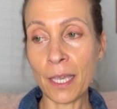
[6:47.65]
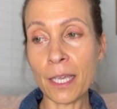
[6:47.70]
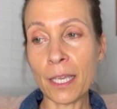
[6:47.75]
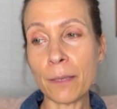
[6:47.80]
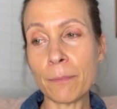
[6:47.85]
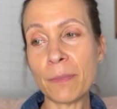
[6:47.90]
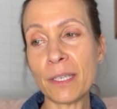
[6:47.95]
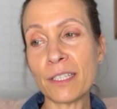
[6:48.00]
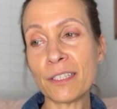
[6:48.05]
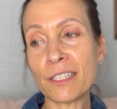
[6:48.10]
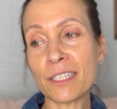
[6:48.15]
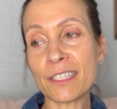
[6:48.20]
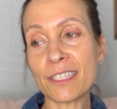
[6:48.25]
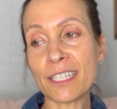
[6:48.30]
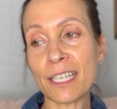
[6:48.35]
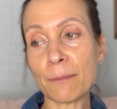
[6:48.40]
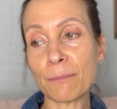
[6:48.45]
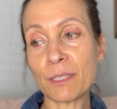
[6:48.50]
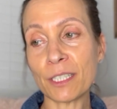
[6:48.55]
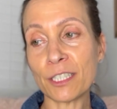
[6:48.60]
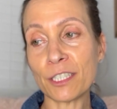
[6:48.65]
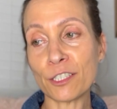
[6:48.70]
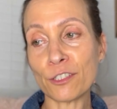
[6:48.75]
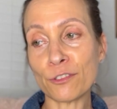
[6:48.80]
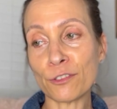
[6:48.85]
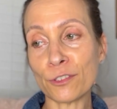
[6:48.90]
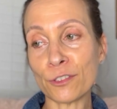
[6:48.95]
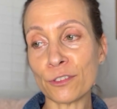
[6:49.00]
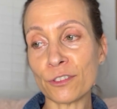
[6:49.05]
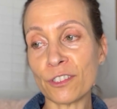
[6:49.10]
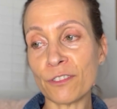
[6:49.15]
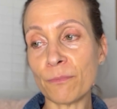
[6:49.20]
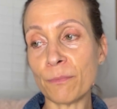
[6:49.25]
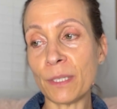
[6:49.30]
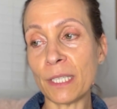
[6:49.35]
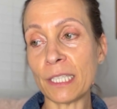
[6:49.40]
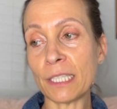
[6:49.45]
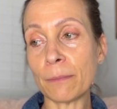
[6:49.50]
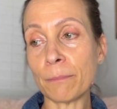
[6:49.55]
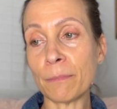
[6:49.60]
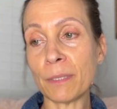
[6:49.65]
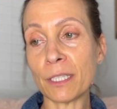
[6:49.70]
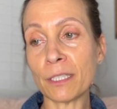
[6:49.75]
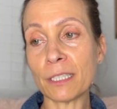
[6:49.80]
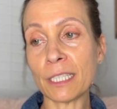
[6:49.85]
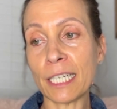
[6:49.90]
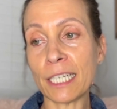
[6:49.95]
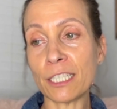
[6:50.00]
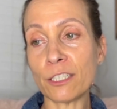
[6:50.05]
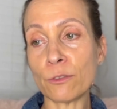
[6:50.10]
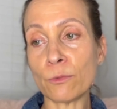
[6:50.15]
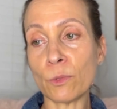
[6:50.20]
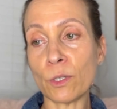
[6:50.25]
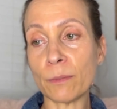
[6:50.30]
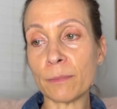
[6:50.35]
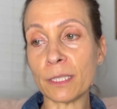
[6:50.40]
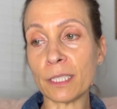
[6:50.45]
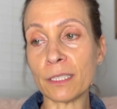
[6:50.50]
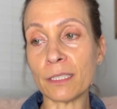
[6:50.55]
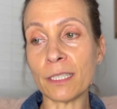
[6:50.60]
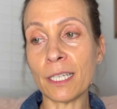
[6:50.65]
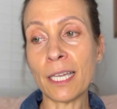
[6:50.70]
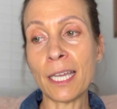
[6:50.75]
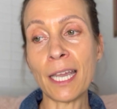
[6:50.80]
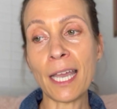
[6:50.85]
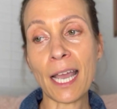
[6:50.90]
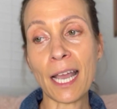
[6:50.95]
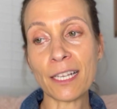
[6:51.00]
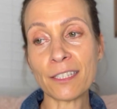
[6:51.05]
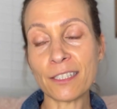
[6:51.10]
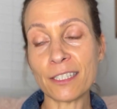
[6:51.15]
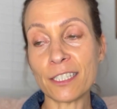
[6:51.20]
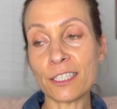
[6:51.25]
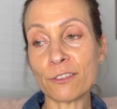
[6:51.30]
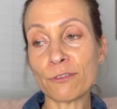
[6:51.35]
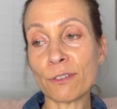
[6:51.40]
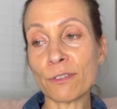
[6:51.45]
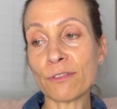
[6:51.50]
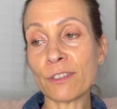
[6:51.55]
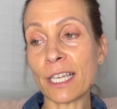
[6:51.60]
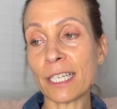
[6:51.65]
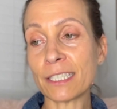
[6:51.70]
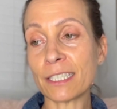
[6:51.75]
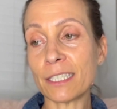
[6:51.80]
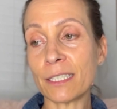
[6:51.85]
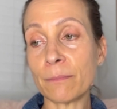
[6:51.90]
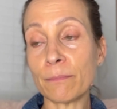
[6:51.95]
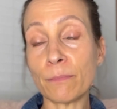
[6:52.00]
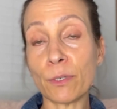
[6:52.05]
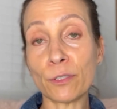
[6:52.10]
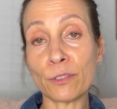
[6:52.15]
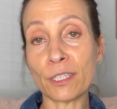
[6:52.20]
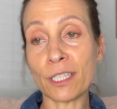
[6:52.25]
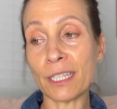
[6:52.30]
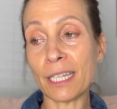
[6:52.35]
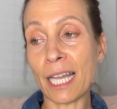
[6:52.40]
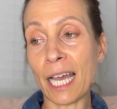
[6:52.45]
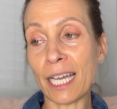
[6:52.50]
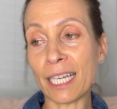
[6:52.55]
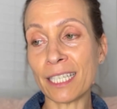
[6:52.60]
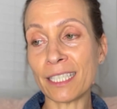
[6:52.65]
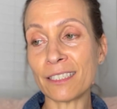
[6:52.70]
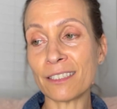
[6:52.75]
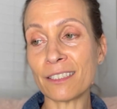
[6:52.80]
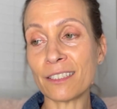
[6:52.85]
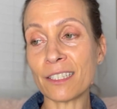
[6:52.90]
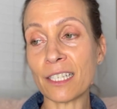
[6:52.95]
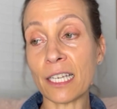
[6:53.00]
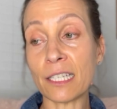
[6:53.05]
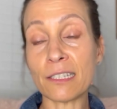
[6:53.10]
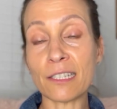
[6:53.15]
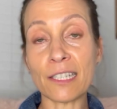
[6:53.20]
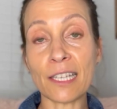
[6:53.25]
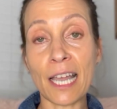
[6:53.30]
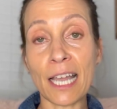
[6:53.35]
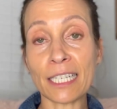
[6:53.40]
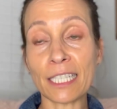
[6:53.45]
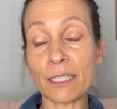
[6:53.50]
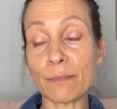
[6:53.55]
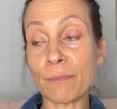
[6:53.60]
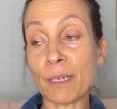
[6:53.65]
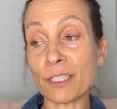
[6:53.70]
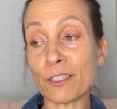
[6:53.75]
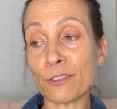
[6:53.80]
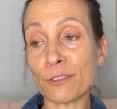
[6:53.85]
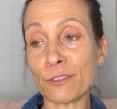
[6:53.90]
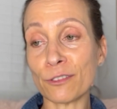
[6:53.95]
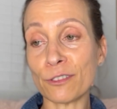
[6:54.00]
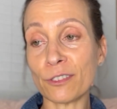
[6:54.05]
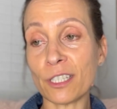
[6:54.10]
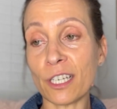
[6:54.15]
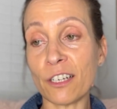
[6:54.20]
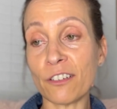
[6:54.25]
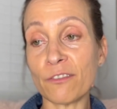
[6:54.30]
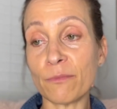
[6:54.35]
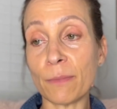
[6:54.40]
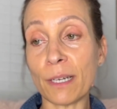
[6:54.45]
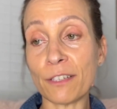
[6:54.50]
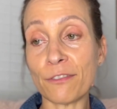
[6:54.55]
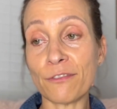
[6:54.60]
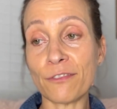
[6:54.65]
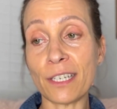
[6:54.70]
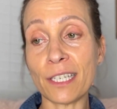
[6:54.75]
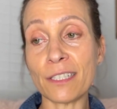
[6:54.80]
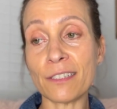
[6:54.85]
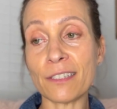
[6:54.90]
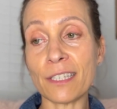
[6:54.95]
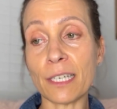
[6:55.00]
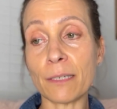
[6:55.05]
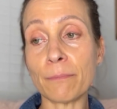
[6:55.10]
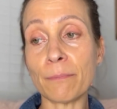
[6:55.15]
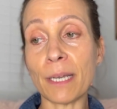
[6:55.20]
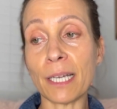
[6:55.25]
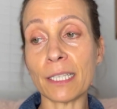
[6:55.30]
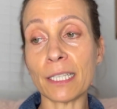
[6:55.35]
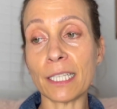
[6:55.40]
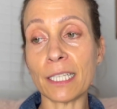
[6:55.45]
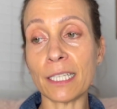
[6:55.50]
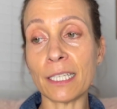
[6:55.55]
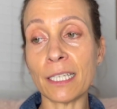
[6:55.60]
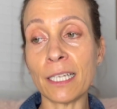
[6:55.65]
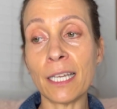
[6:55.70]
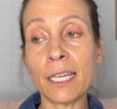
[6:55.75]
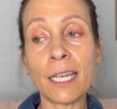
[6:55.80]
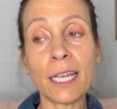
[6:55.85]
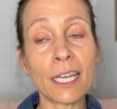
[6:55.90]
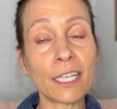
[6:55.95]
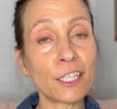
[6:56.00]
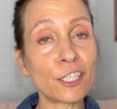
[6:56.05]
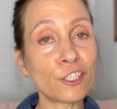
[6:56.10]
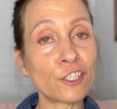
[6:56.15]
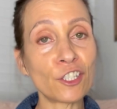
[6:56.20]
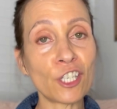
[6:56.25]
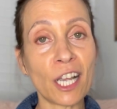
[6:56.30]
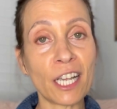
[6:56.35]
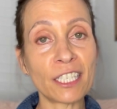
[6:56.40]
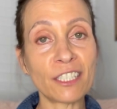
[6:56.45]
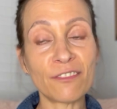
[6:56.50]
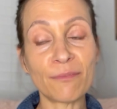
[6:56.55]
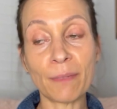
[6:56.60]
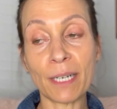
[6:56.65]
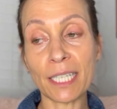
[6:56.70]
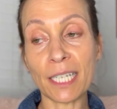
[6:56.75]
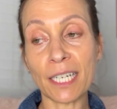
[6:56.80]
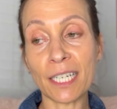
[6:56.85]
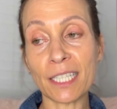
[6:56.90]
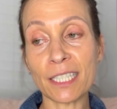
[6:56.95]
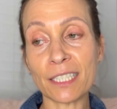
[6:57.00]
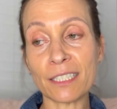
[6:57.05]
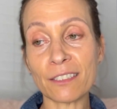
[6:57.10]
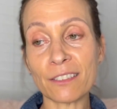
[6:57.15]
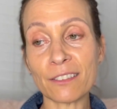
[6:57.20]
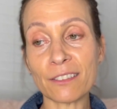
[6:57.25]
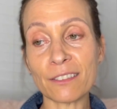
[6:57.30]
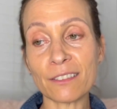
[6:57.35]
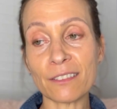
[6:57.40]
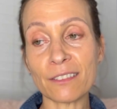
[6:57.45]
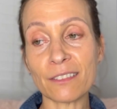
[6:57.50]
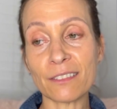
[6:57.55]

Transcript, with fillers: It means accepting the truth of being a middle aged woman as it is reflected in both the lines and sagging muscles of my face and belly and the shine of my eyes.